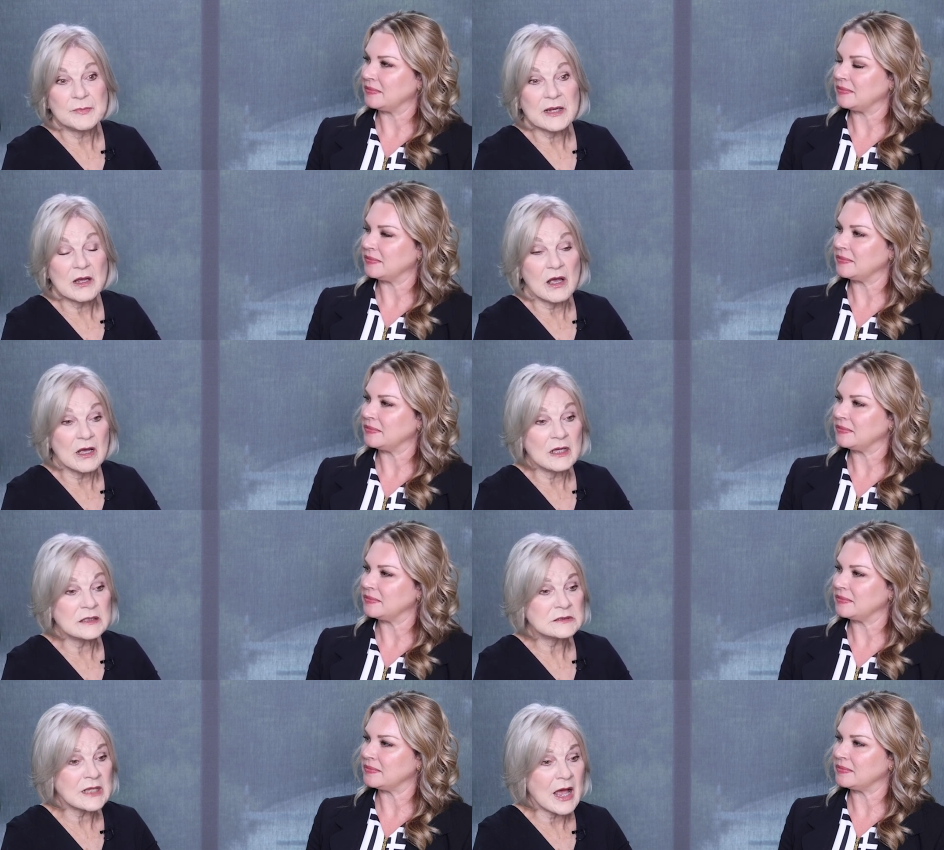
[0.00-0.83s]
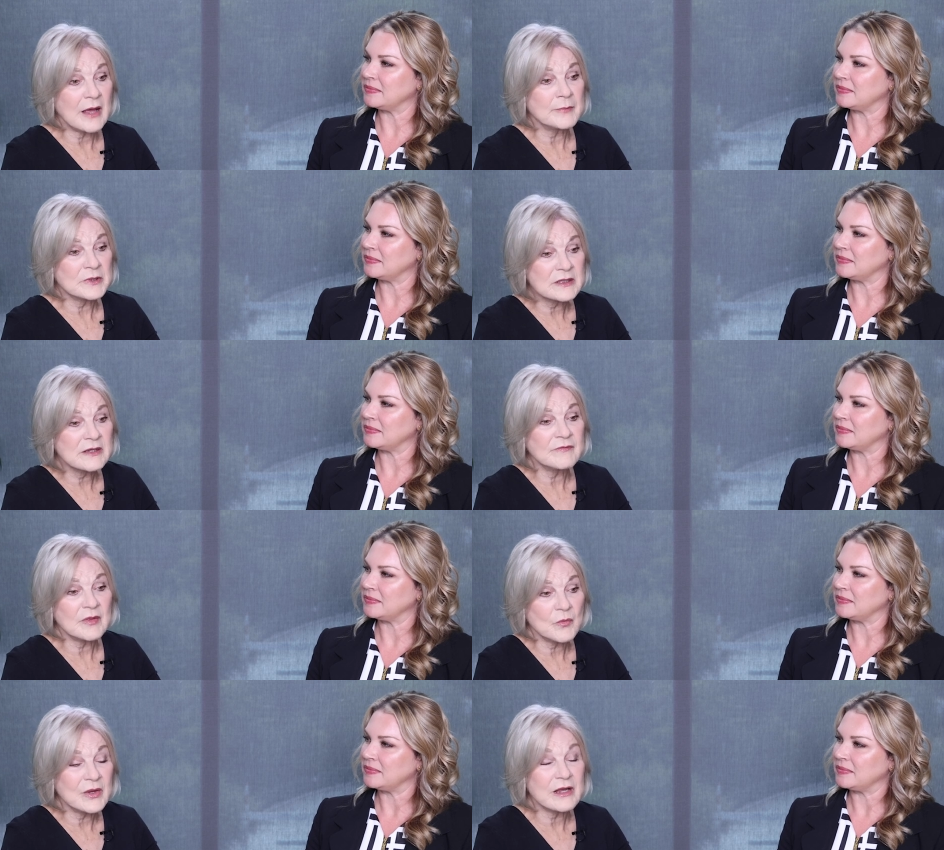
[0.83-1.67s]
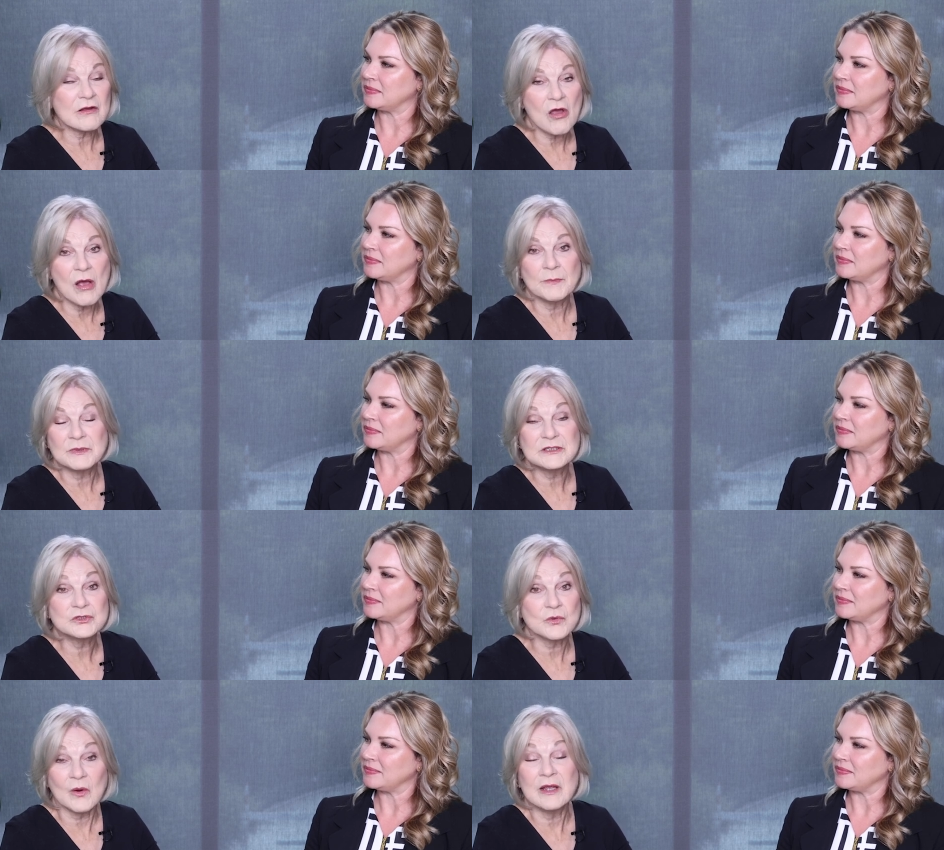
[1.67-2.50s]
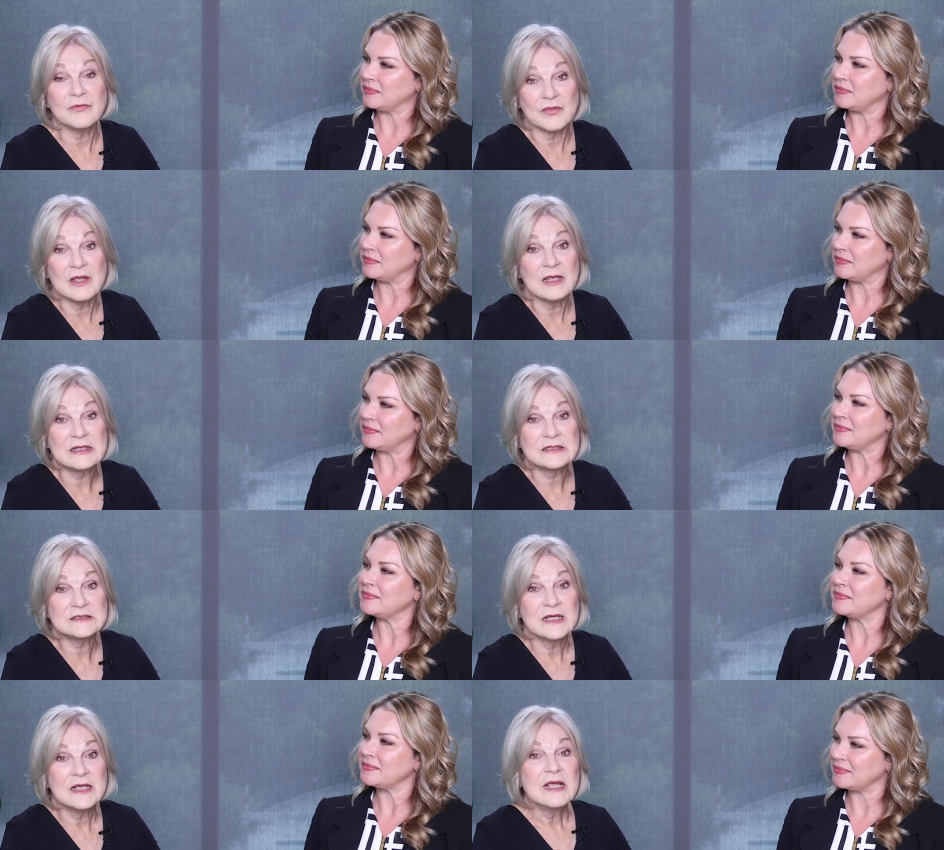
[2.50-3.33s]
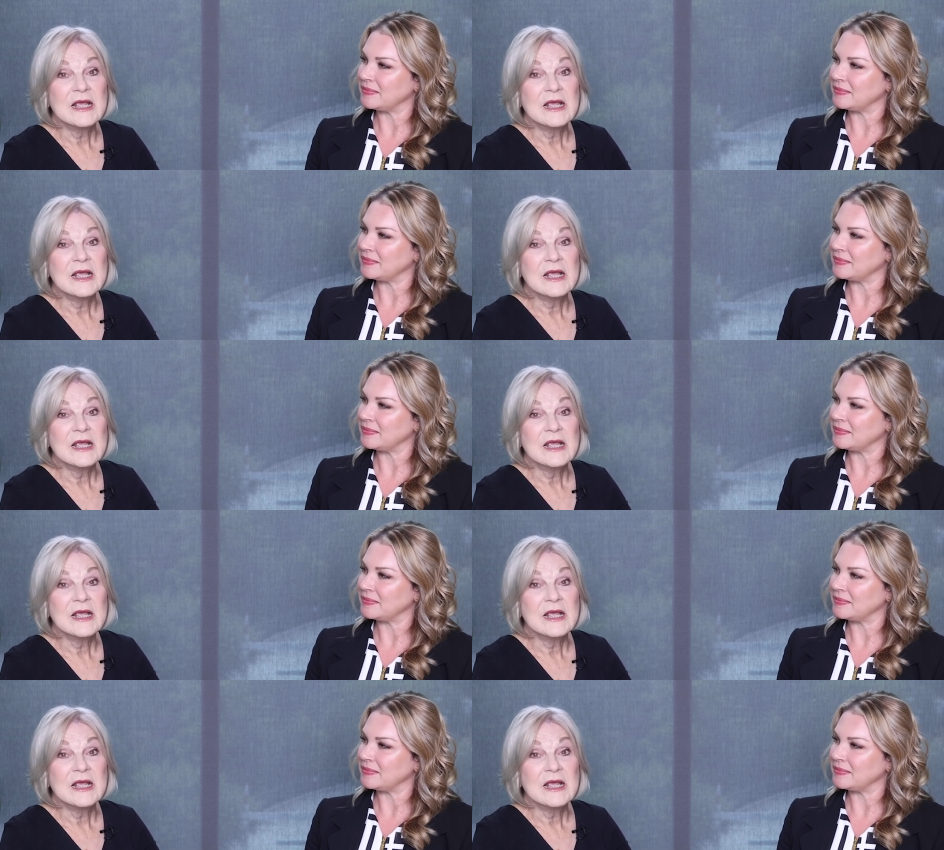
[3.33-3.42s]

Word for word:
Speaker 1: because I believe that we accomplished great things,